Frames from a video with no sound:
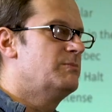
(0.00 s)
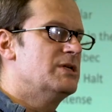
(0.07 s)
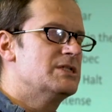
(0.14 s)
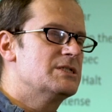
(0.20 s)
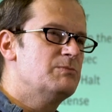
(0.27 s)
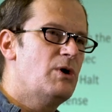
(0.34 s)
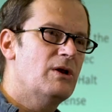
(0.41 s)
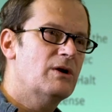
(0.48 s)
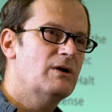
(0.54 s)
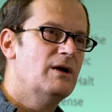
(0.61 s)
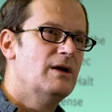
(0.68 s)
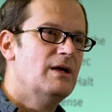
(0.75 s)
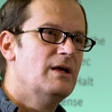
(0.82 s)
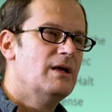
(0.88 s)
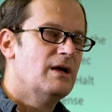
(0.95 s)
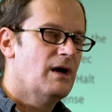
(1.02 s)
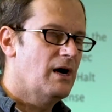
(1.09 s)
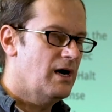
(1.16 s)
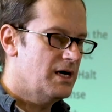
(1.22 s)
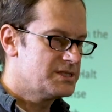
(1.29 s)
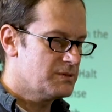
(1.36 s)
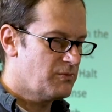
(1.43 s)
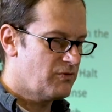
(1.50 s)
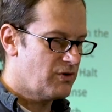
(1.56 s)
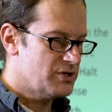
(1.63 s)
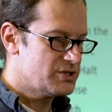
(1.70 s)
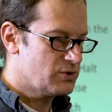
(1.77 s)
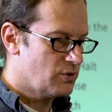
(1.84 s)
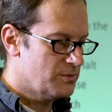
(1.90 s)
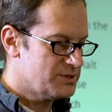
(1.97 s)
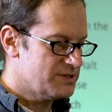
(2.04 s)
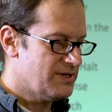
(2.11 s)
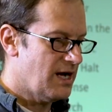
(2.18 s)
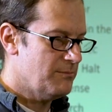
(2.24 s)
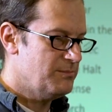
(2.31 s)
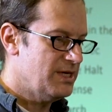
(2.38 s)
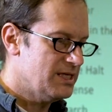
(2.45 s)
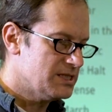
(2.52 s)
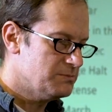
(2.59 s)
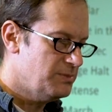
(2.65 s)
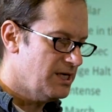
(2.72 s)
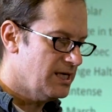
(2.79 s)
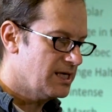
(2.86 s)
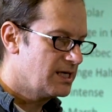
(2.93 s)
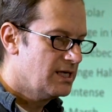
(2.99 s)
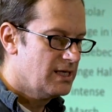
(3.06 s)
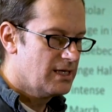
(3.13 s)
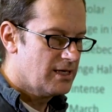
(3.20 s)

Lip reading: been smaller. Some of our storms have not been as big,